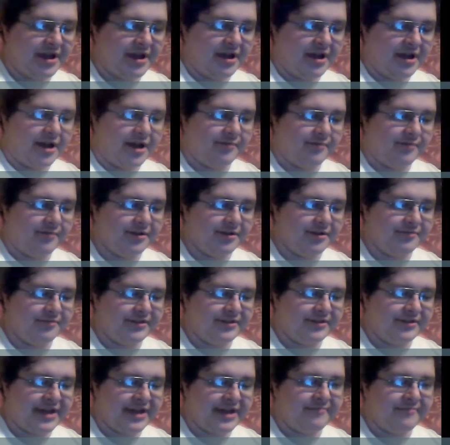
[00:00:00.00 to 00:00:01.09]
I wonder what
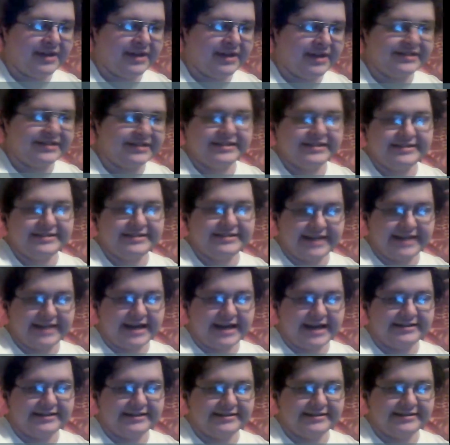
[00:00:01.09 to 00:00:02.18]
that makes his
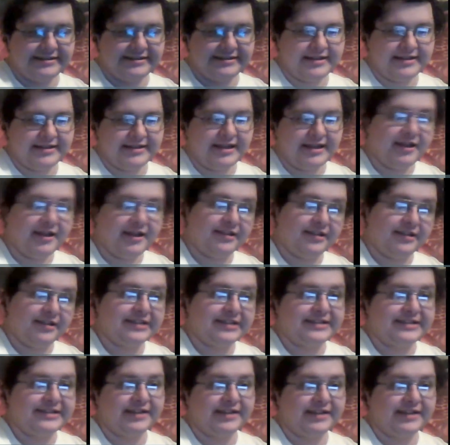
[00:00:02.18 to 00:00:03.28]
stats. Let's
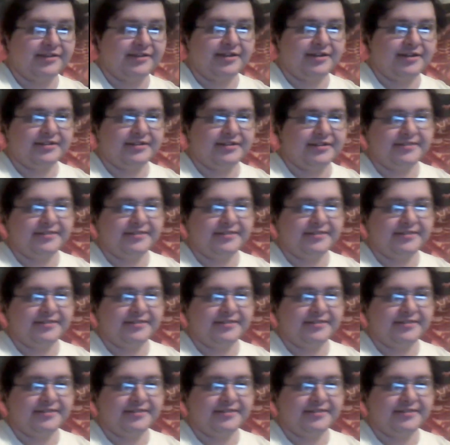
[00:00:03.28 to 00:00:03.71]
take a look.